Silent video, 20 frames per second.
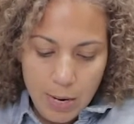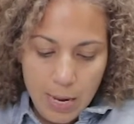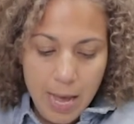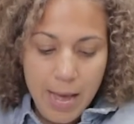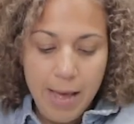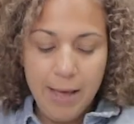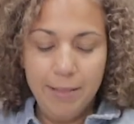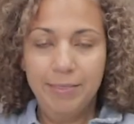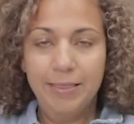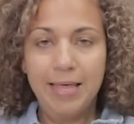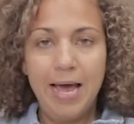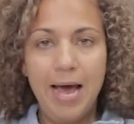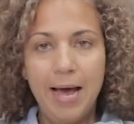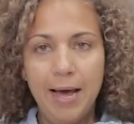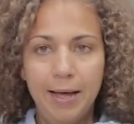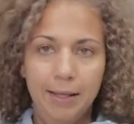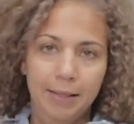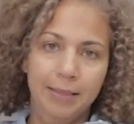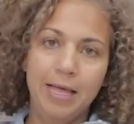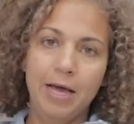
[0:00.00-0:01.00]
and
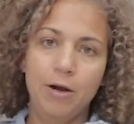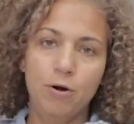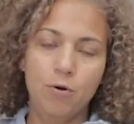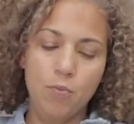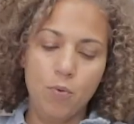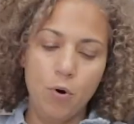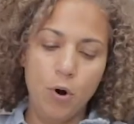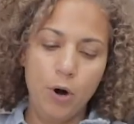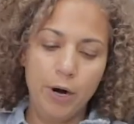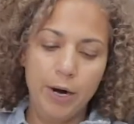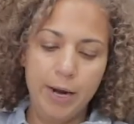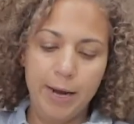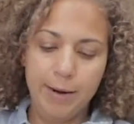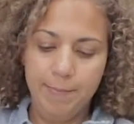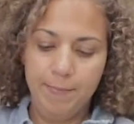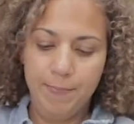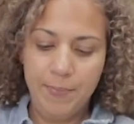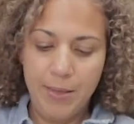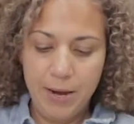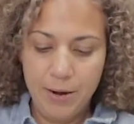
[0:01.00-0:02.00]
that'll work,
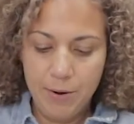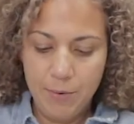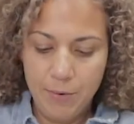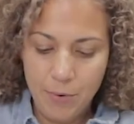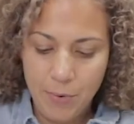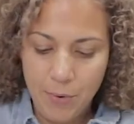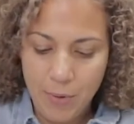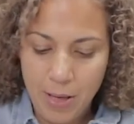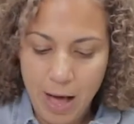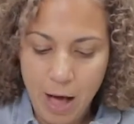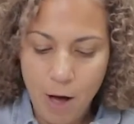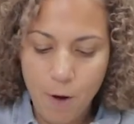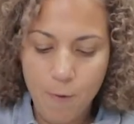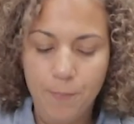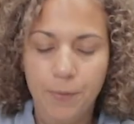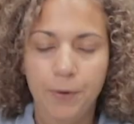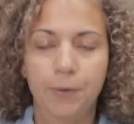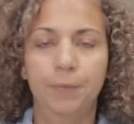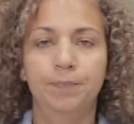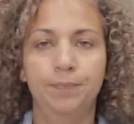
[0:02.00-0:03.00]
and it'll
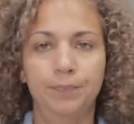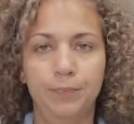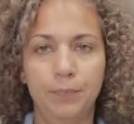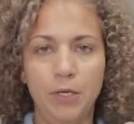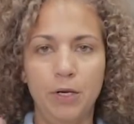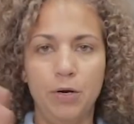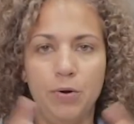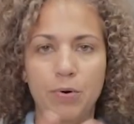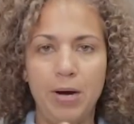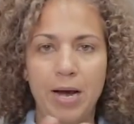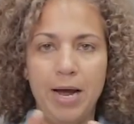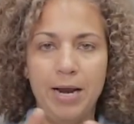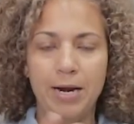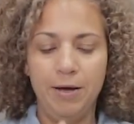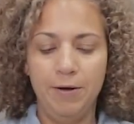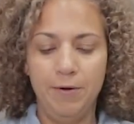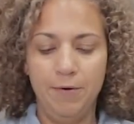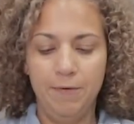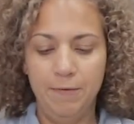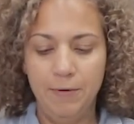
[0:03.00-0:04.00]
help, you know, kind
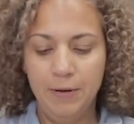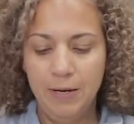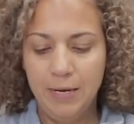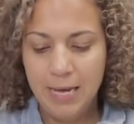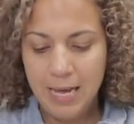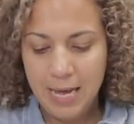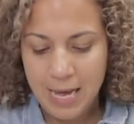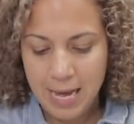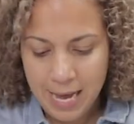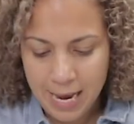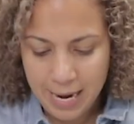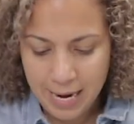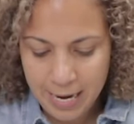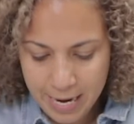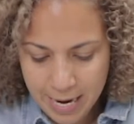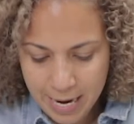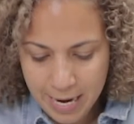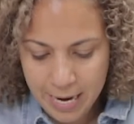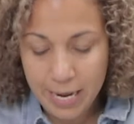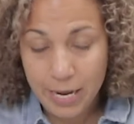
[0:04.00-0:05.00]
of
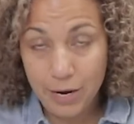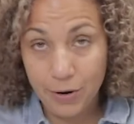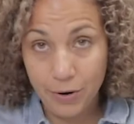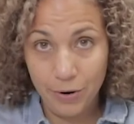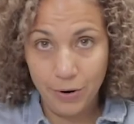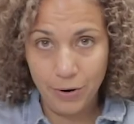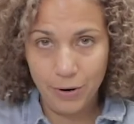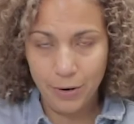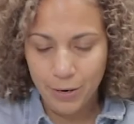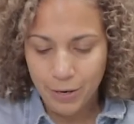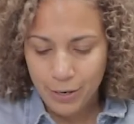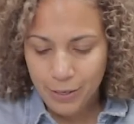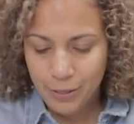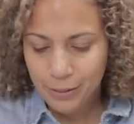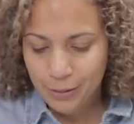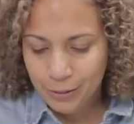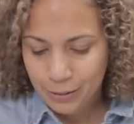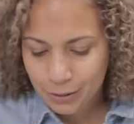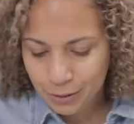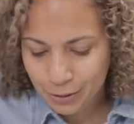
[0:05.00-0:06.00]
adhere
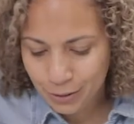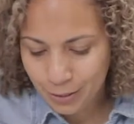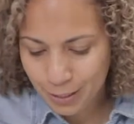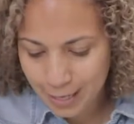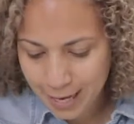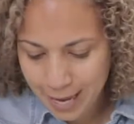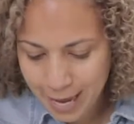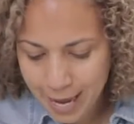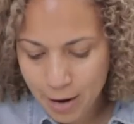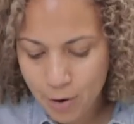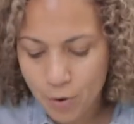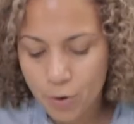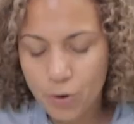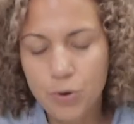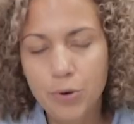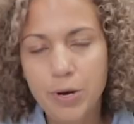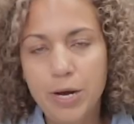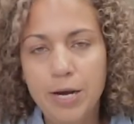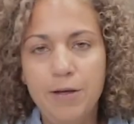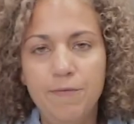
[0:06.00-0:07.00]
to the cake. Or
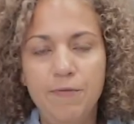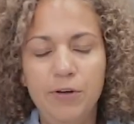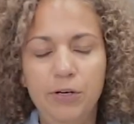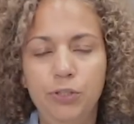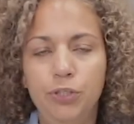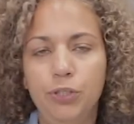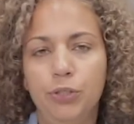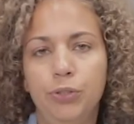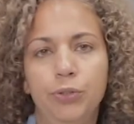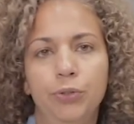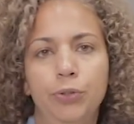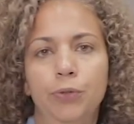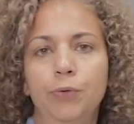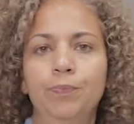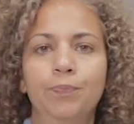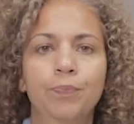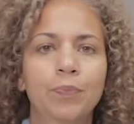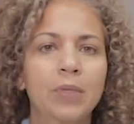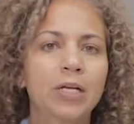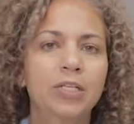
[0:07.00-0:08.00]
you can even do
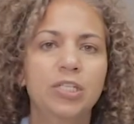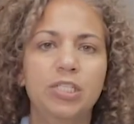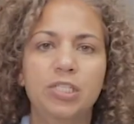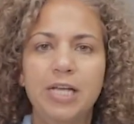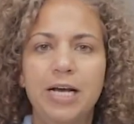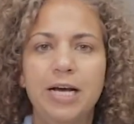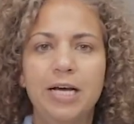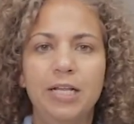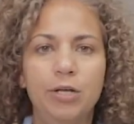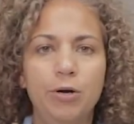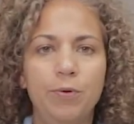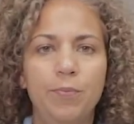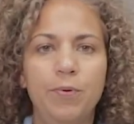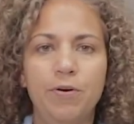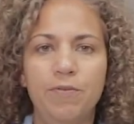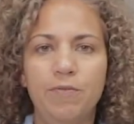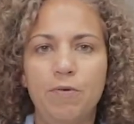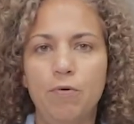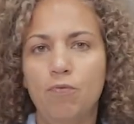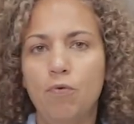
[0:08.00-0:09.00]
just like a little bit
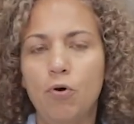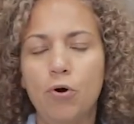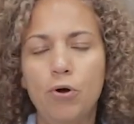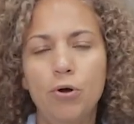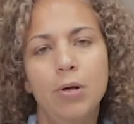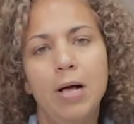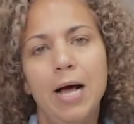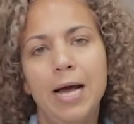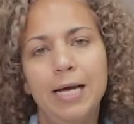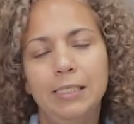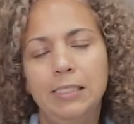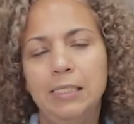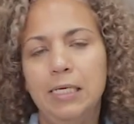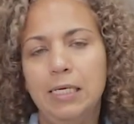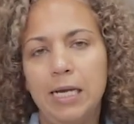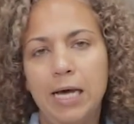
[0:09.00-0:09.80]
of a royal icing,